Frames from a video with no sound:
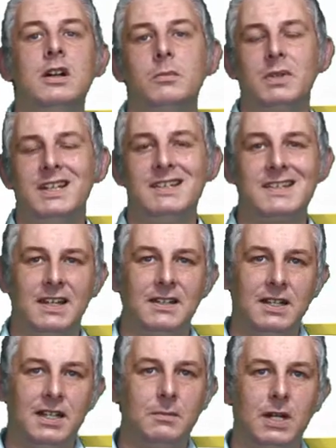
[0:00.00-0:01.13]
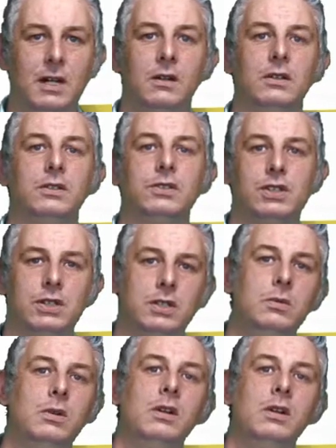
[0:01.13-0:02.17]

please send an email to